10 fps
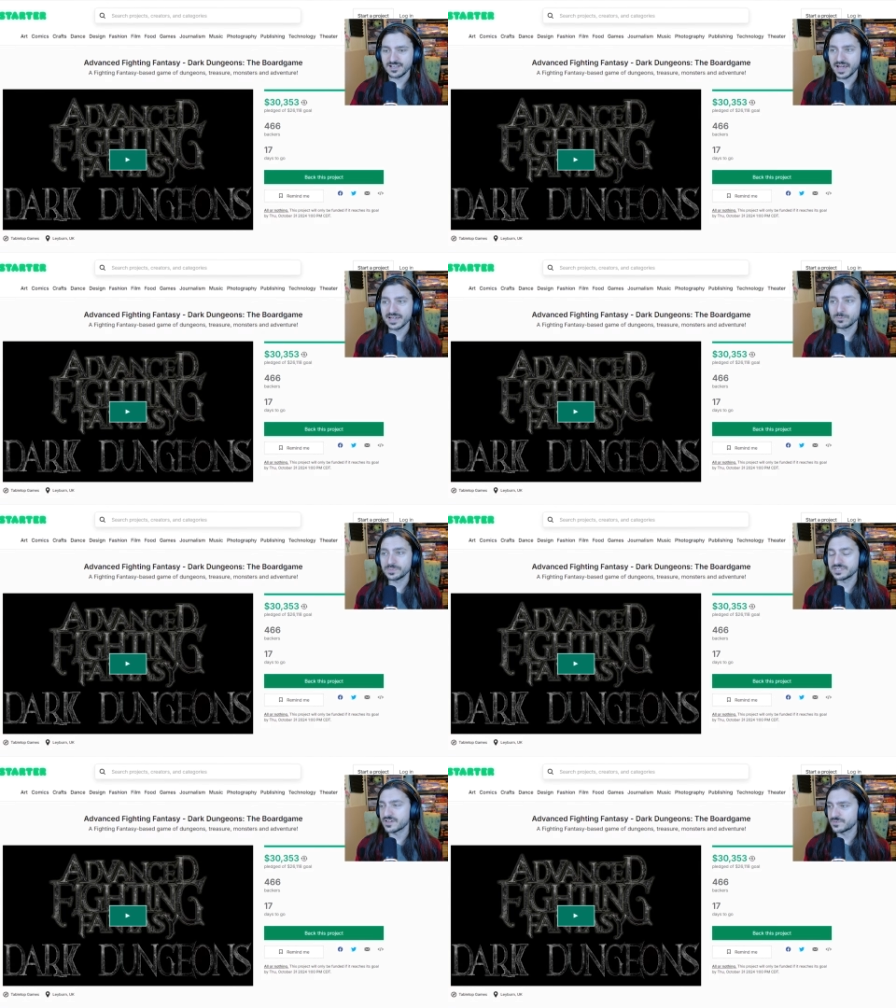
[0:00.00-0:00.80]
Um, I will
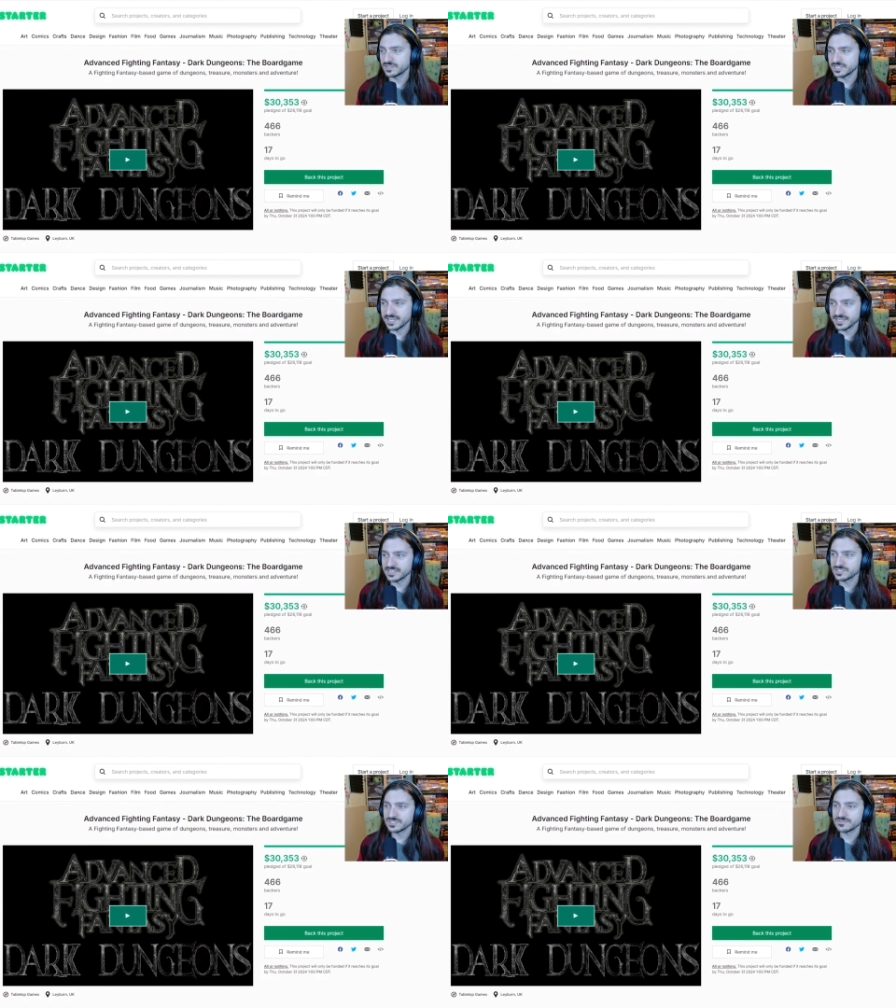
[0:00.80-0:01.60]
be definitely getting
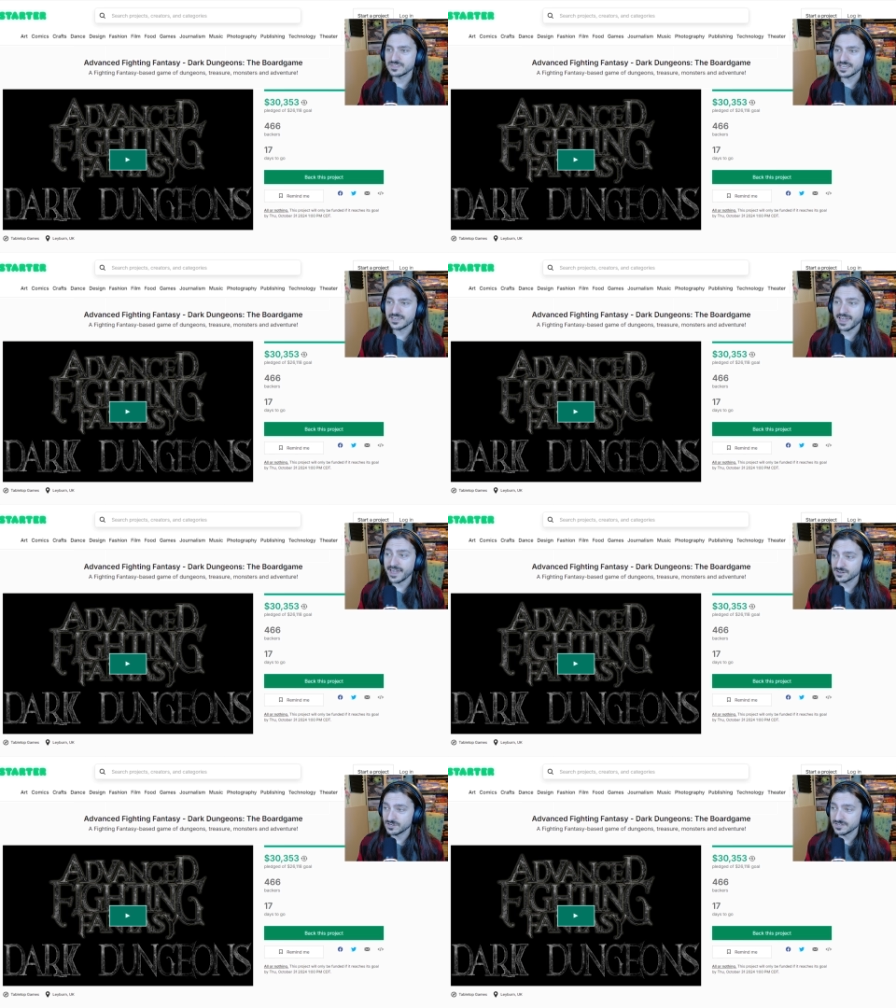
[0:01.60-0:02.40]
into the
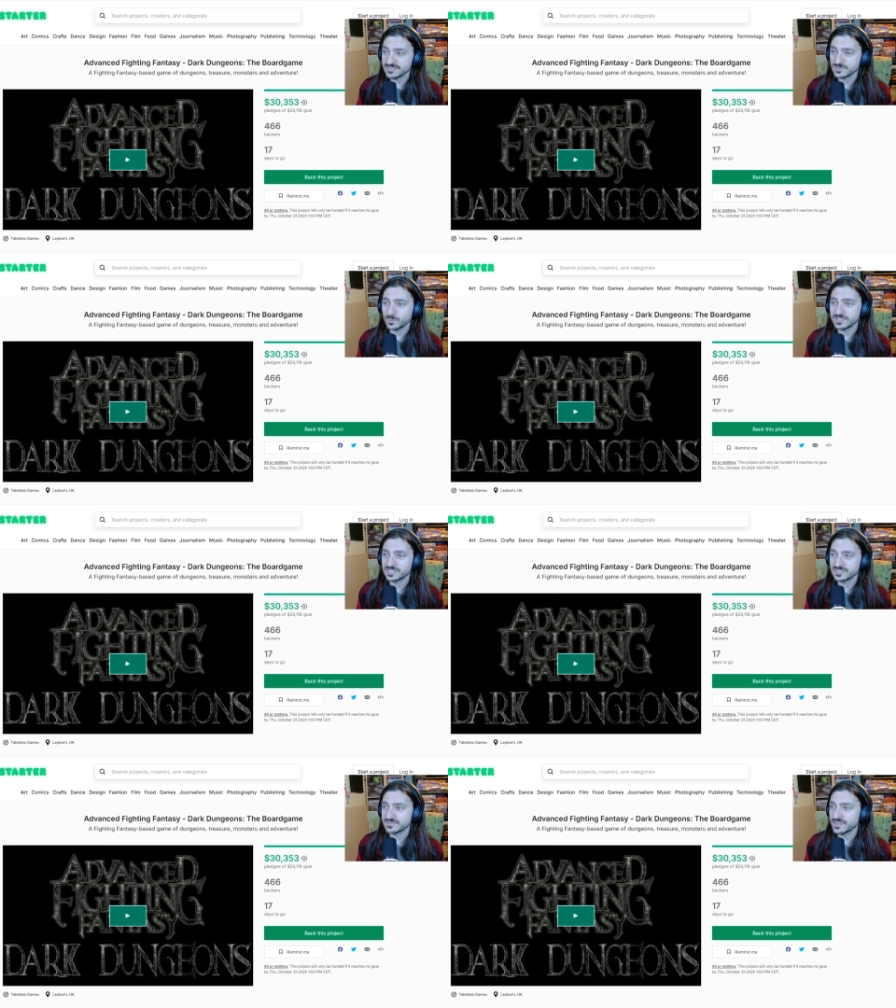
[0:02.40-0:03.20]
add-ons
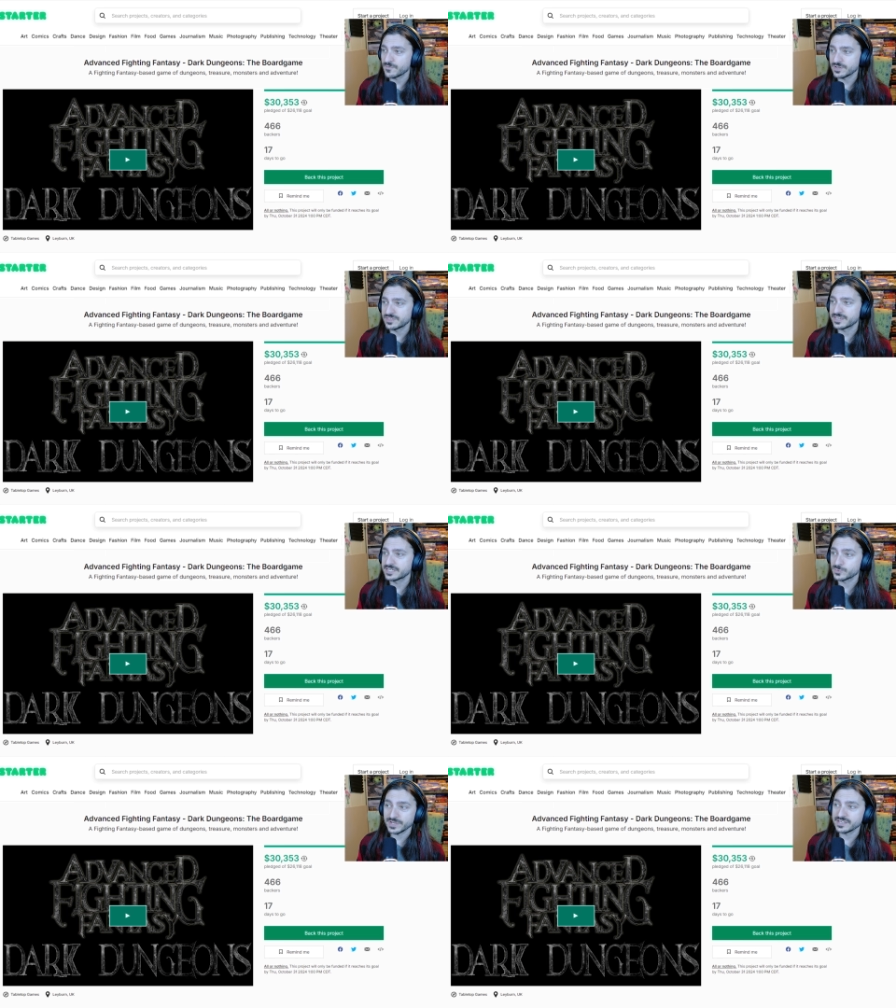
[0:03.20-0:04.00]
once everything
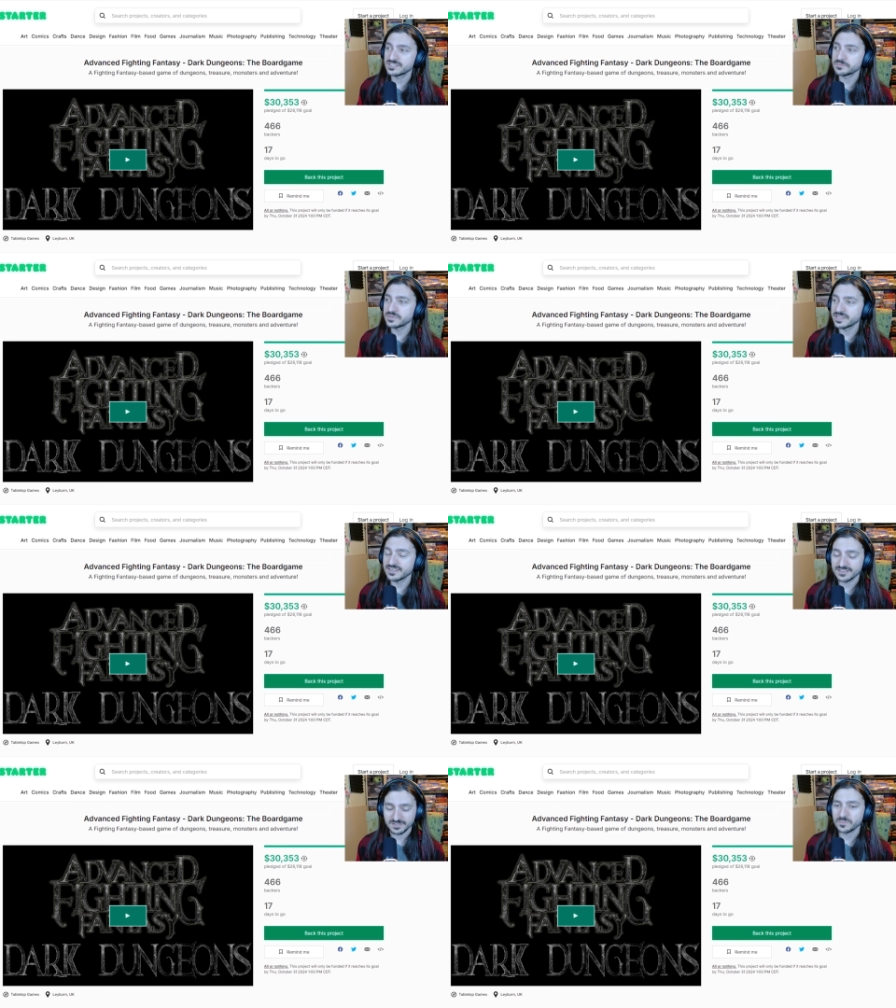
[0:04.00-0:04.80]
is ready to
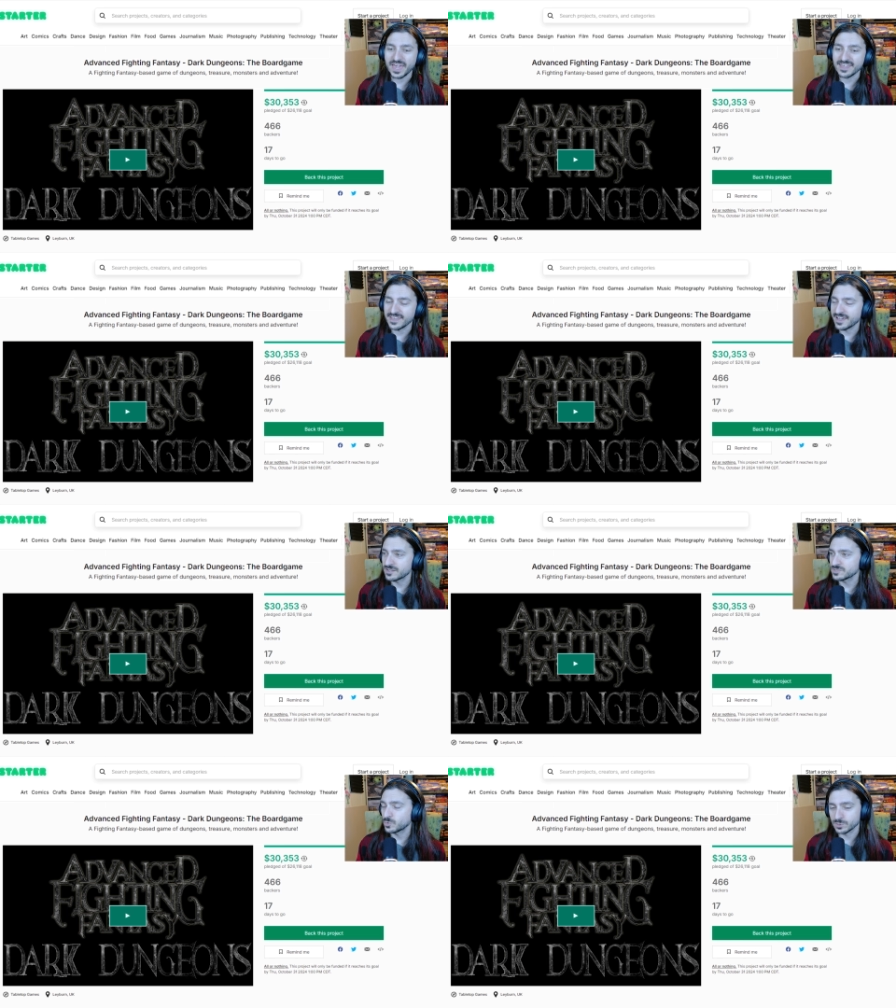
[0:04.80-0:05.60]
be paid
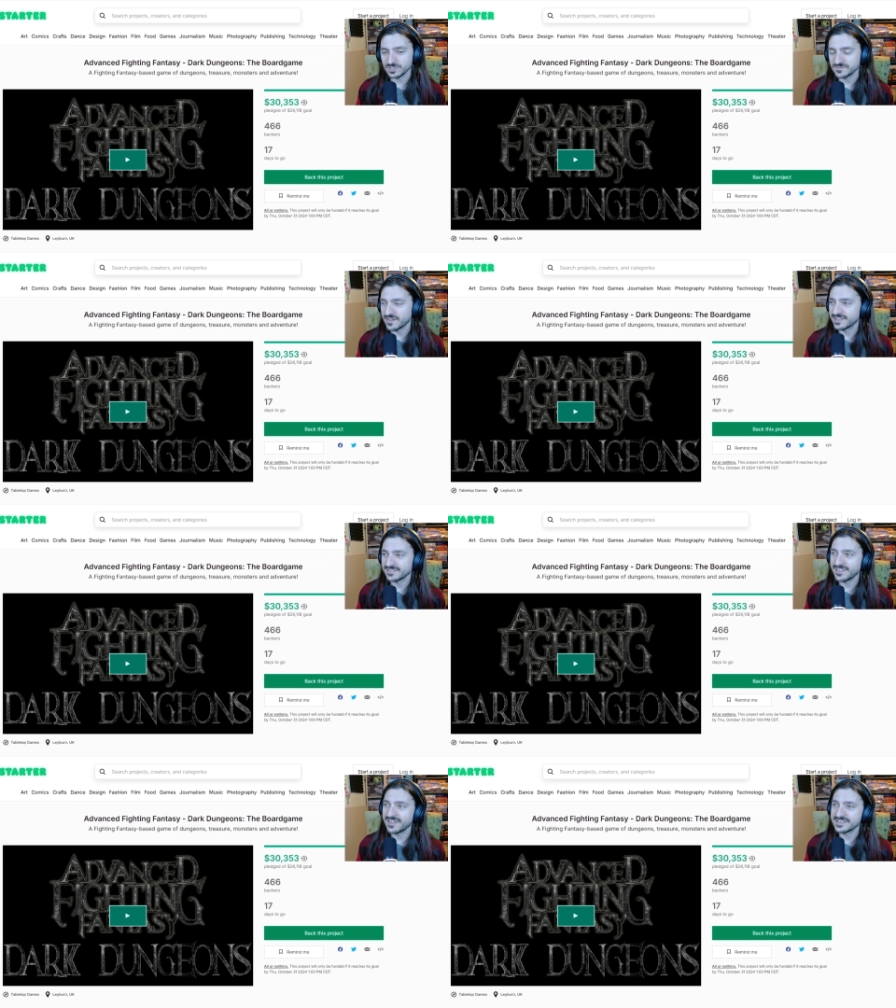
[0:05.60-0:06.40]
out, orders
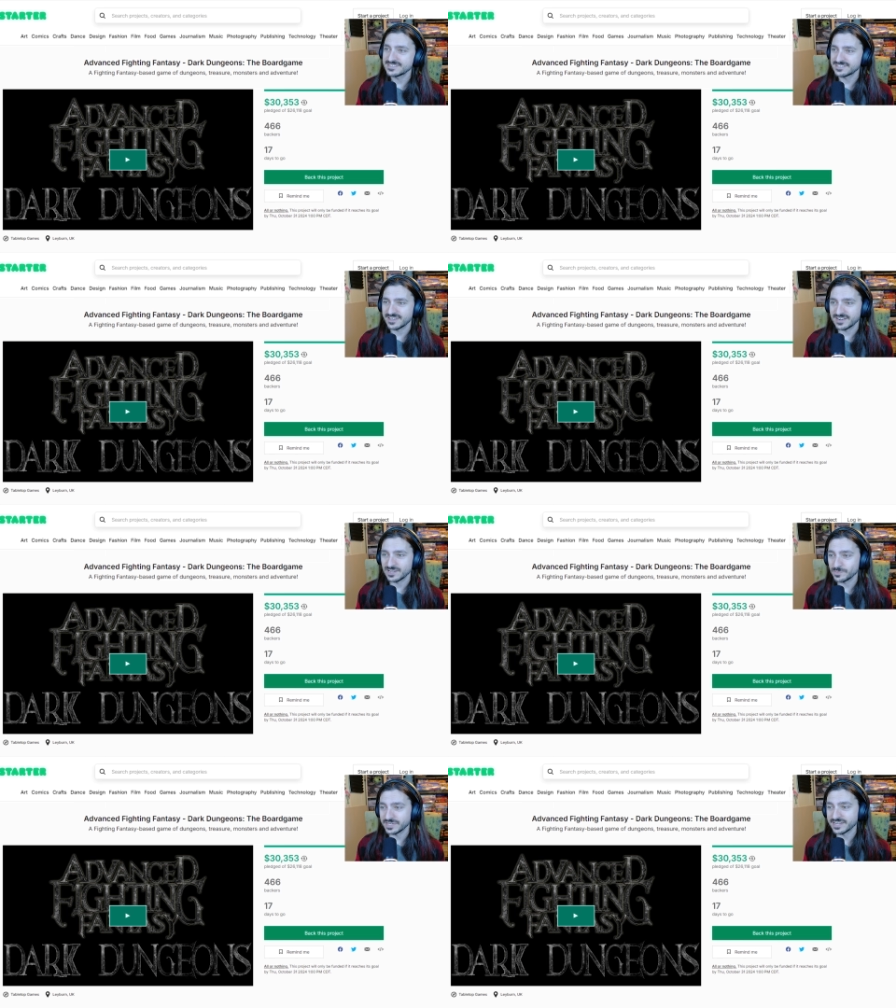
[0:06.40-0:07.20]
finalized, and I
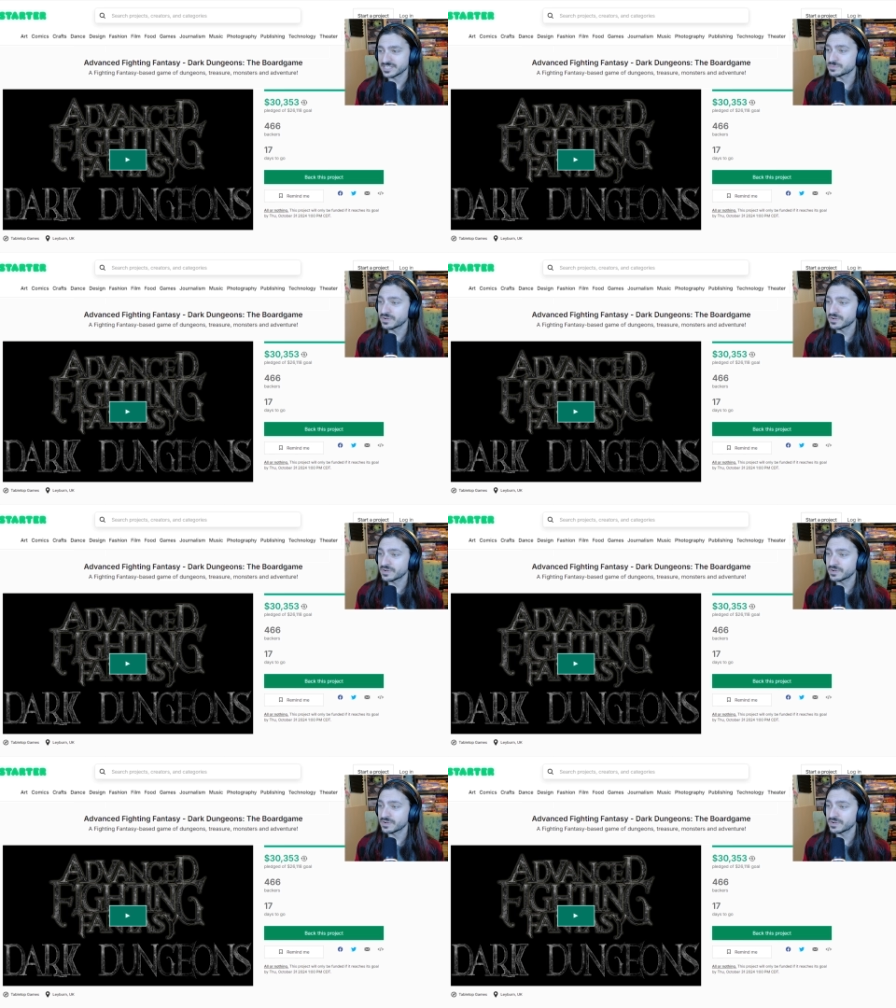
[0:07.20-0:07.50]
will be getting